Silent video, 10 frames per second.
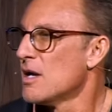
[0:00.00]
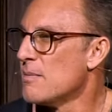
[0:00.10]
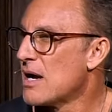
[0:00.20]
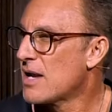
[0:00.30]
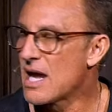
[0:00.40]

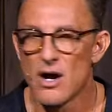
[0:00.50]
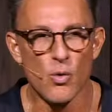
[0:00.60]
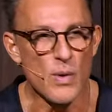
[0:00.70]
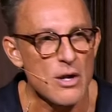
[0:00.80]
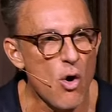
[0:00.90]
about how
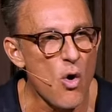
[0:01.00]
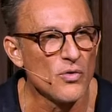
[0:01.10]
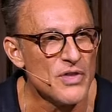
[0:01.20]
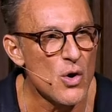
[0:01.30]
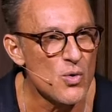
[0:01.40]
we all
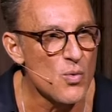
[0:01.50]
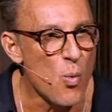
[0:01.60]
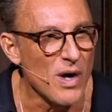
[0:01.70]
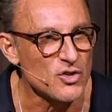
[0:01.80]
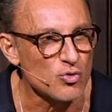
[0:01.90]
know
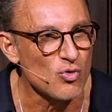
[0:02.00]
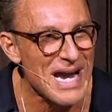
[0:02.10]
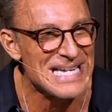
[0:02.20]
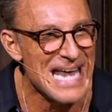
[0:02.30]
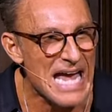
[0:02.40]
what's
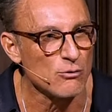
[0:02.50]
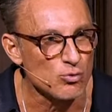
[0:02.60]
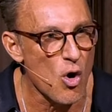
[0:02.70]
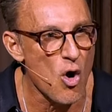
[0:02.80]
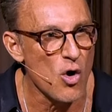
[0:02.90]
right and
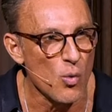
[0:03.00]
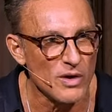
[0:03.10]
wrong,